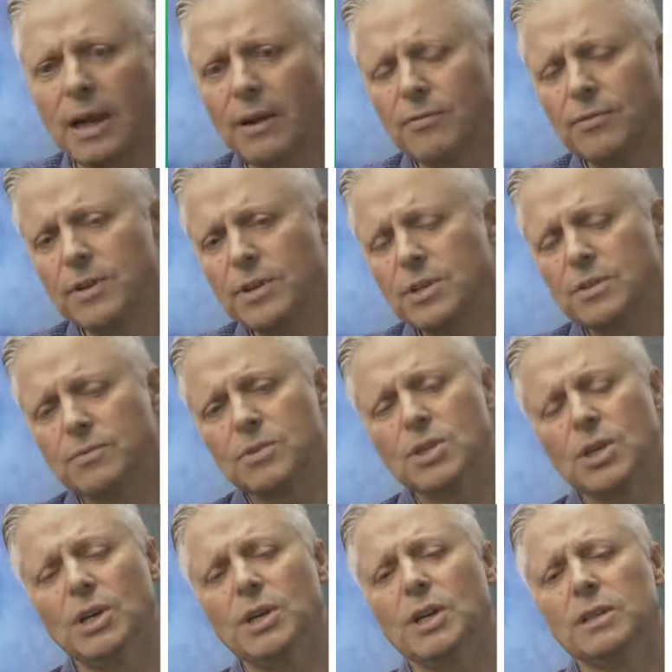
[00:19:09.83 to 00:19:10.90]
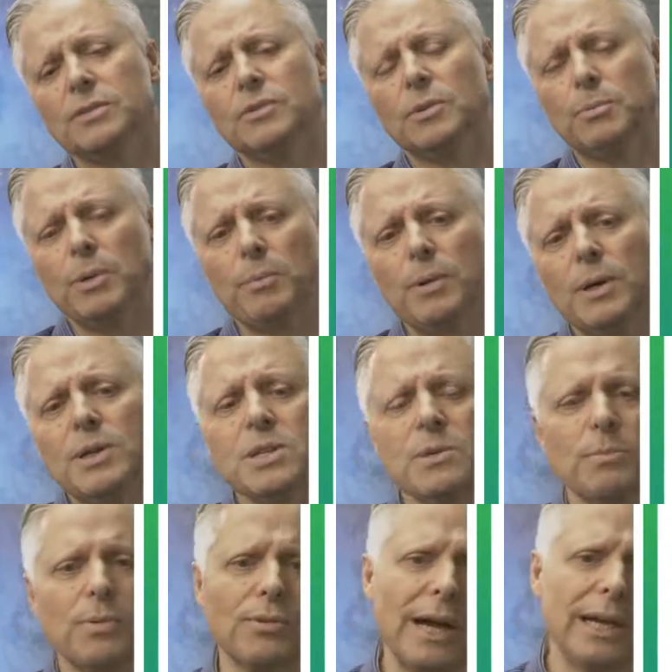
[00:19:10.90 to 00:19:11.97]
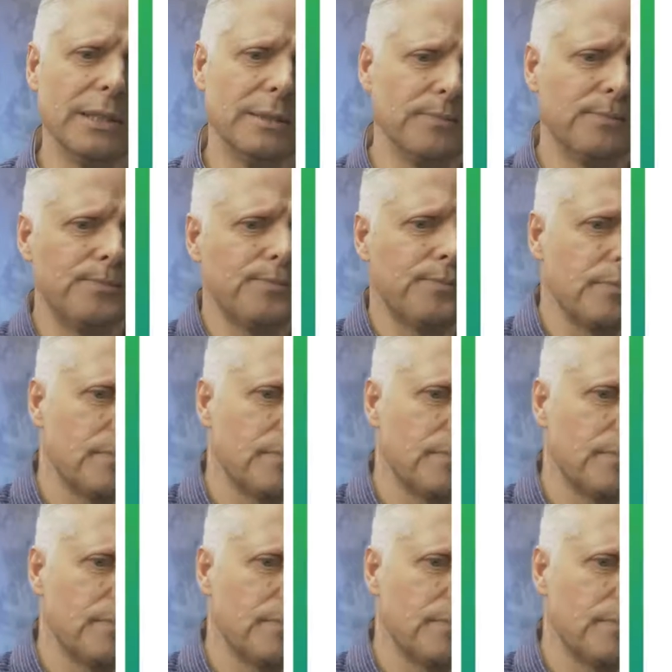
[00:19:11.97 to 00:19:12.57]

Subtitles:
the average turnover per person per annum